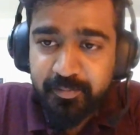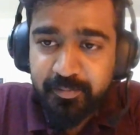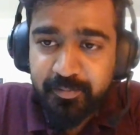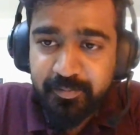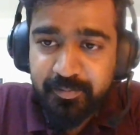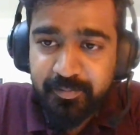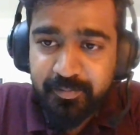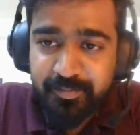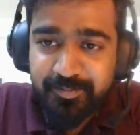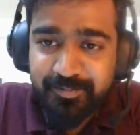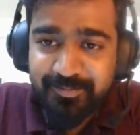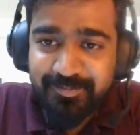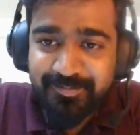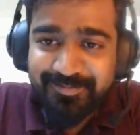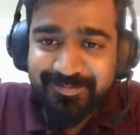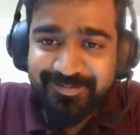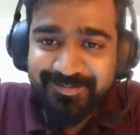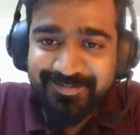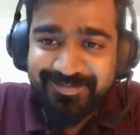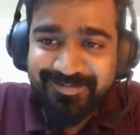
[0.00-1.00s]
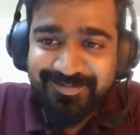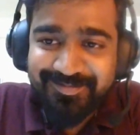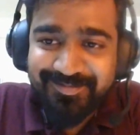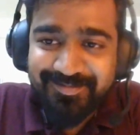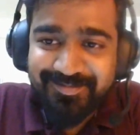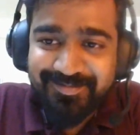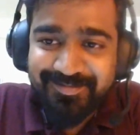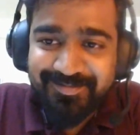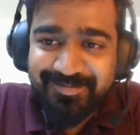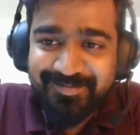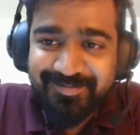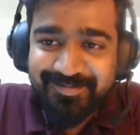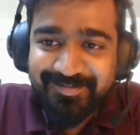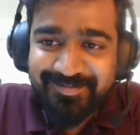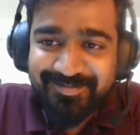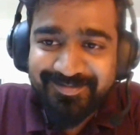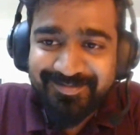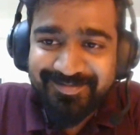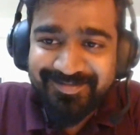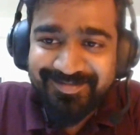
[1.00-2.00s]

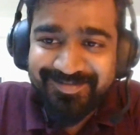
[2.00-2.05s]
Nobody speaks.